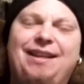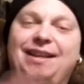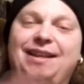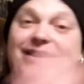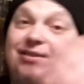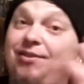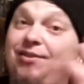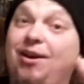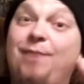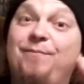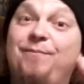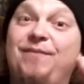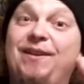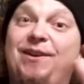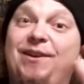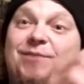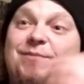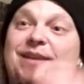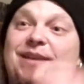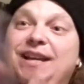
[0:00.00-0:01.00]
He's up
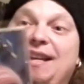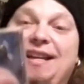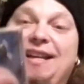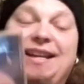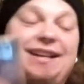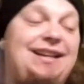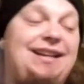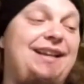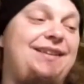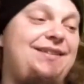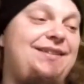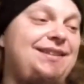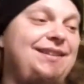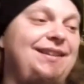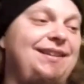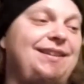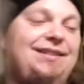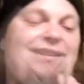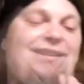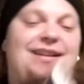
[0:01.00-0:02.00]
there, man, and it's,
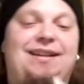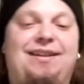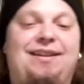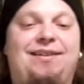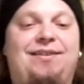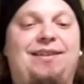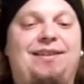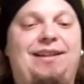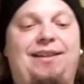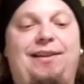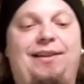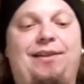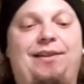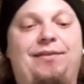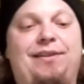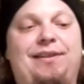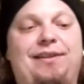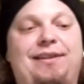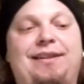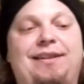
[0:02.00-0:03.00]
it, oh, I love it.